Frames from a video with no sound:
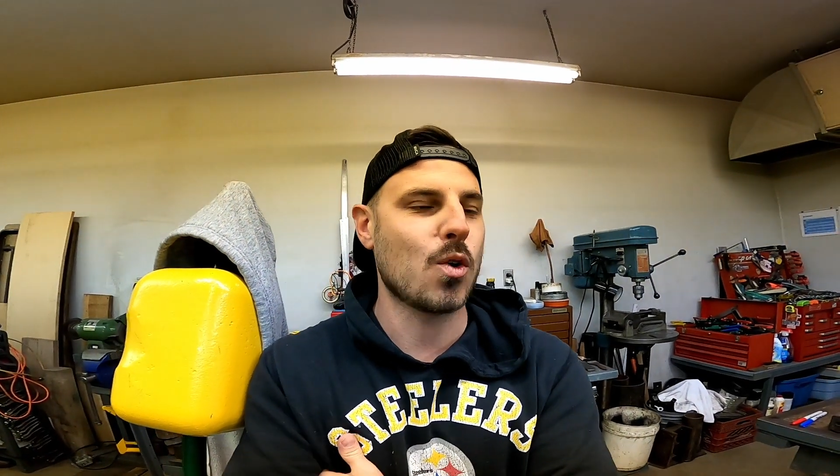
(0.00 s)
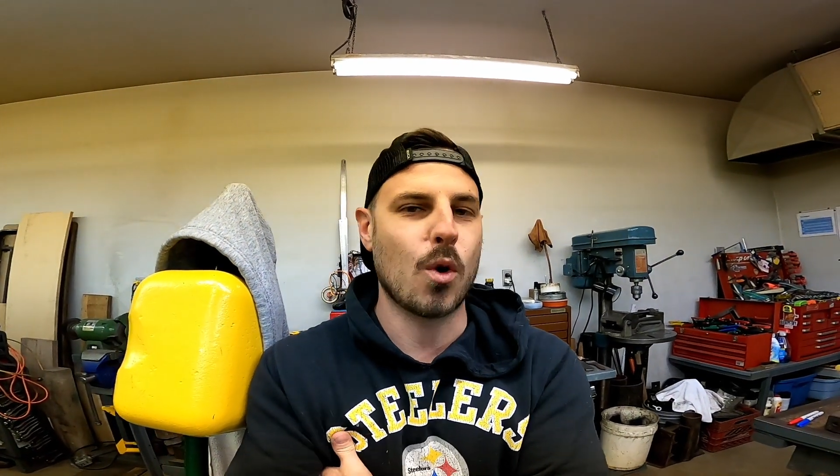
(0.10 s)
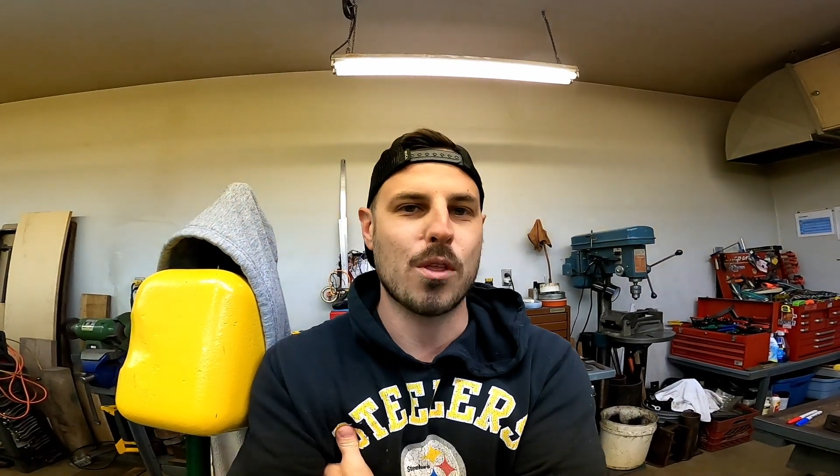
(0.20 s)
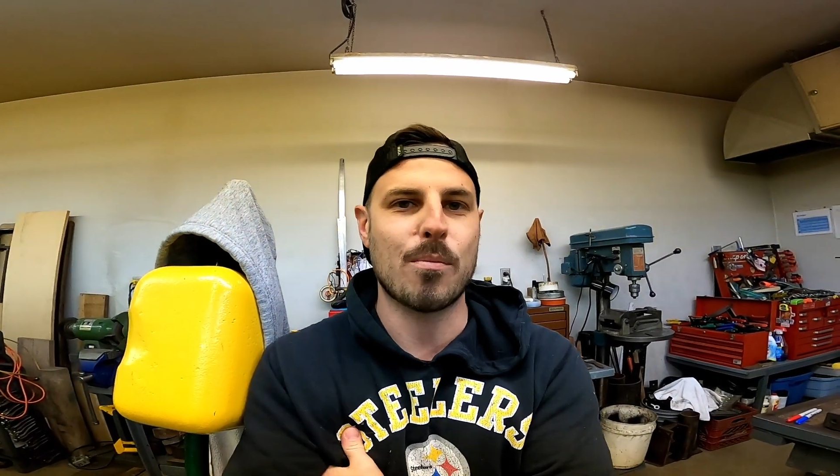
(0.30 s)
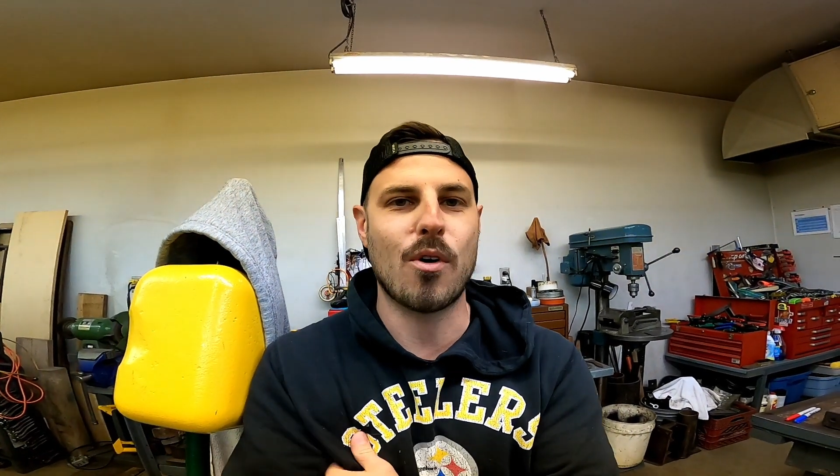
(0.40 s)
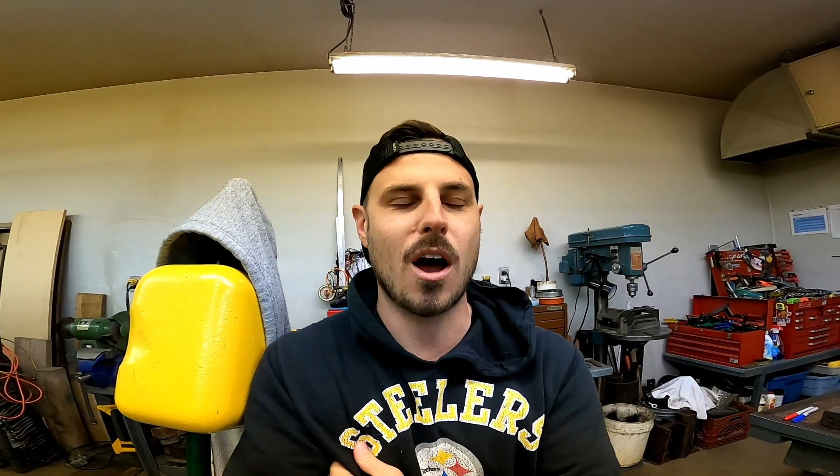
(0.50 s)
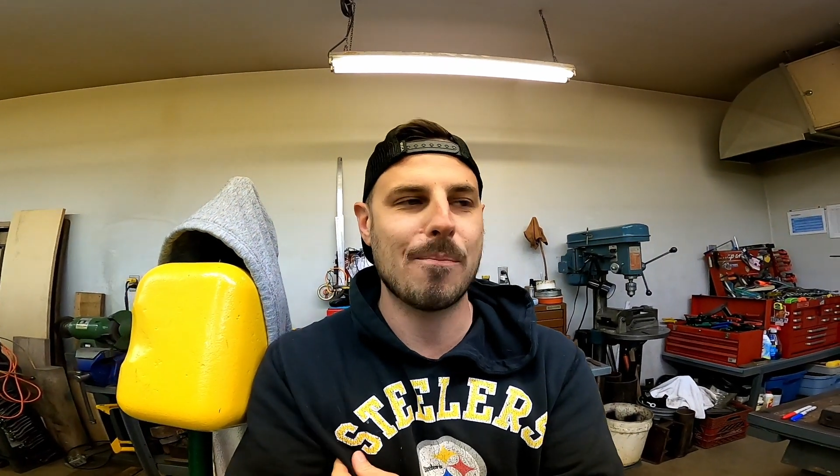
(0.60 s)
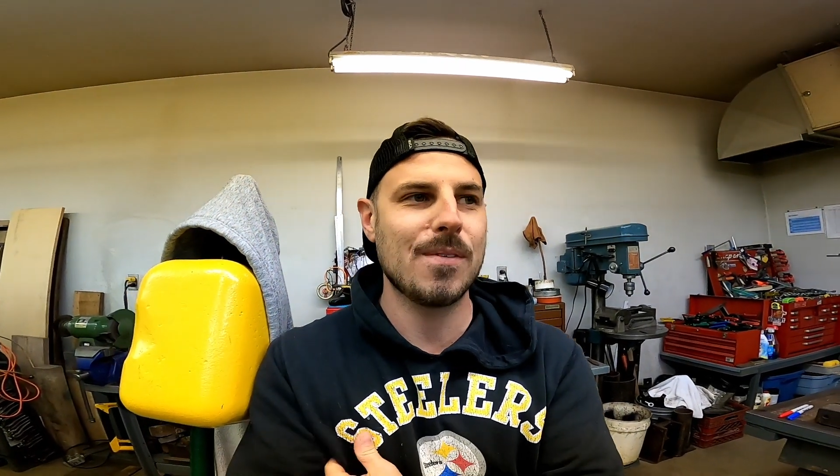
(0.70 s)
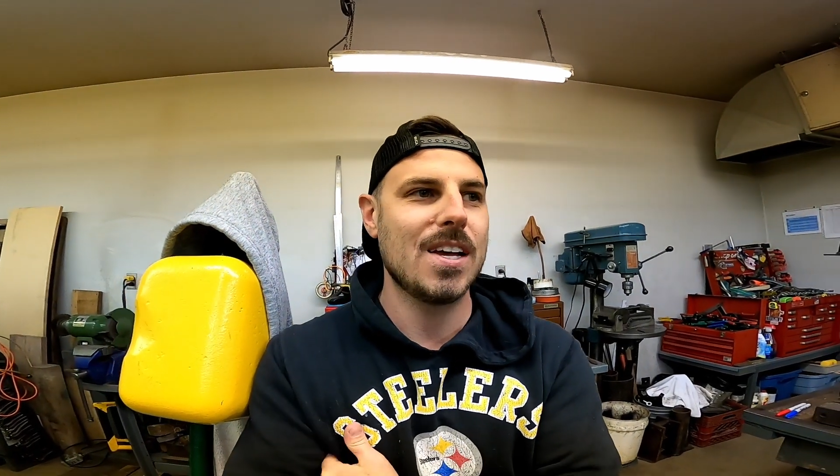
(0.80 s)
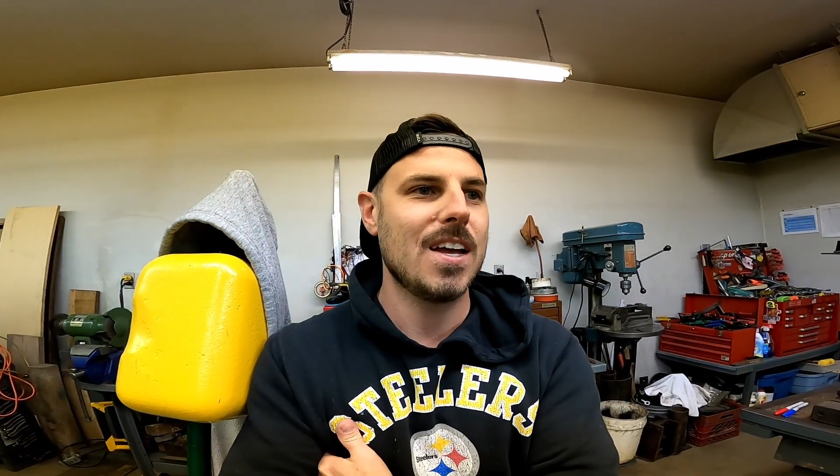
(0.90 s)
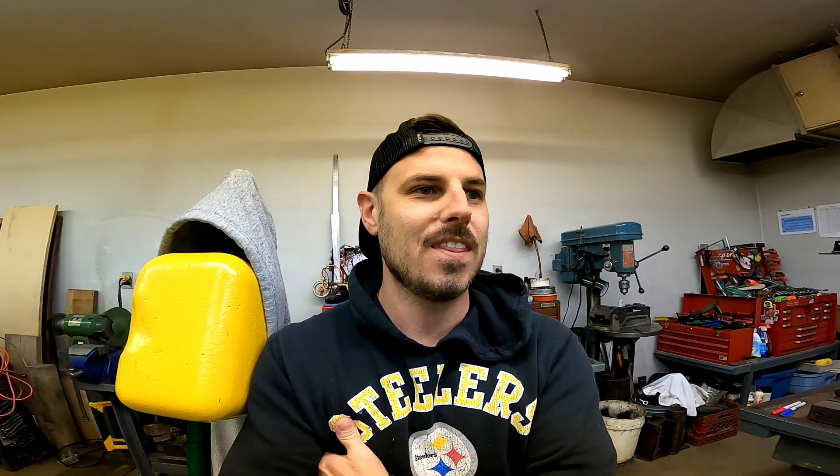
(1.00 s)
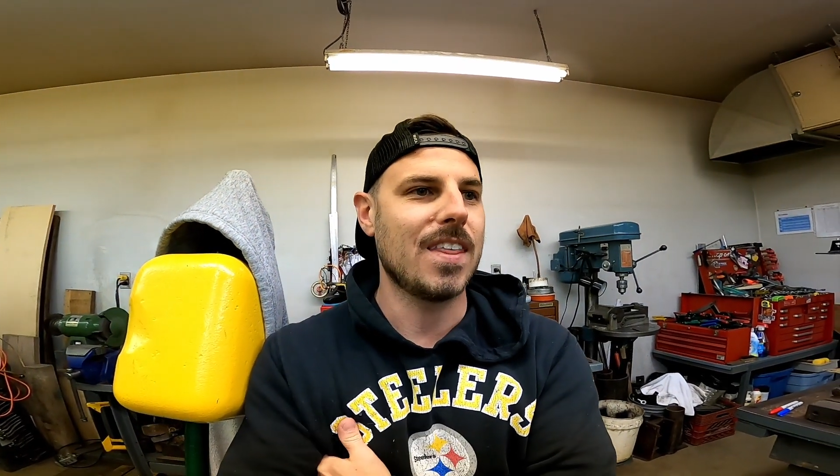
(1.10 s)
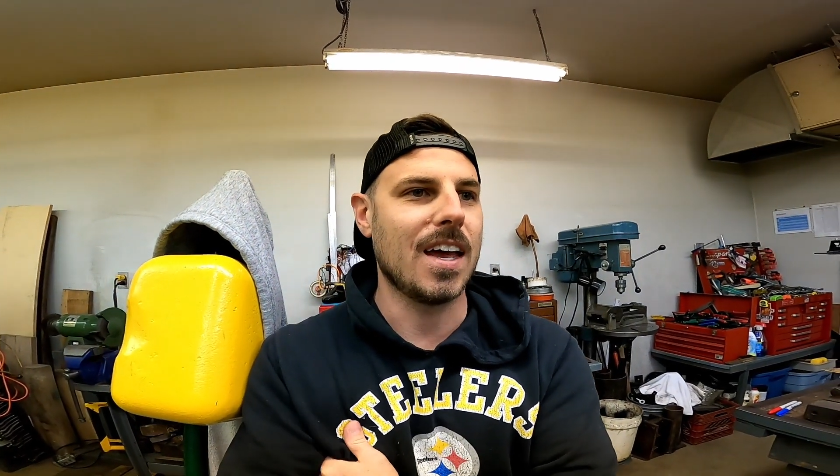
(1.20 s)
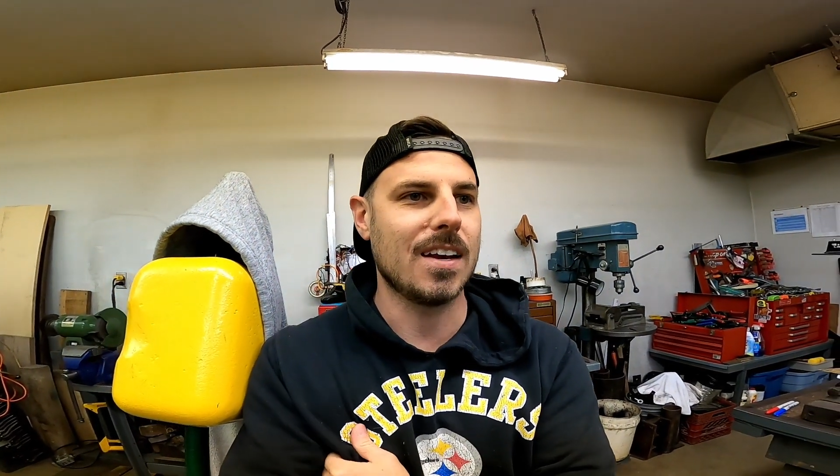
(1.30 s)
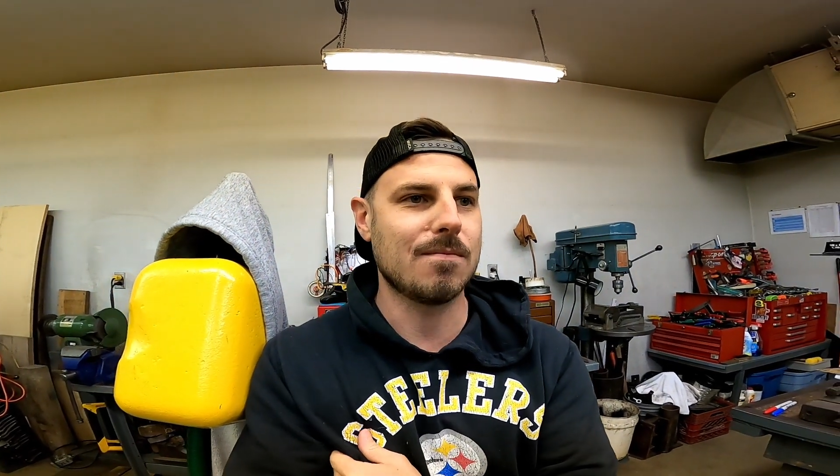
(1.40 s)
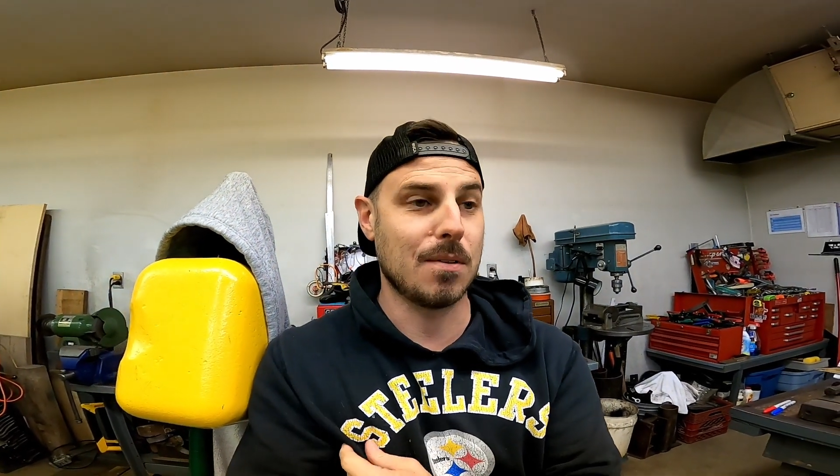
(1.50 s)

Kawartha Props that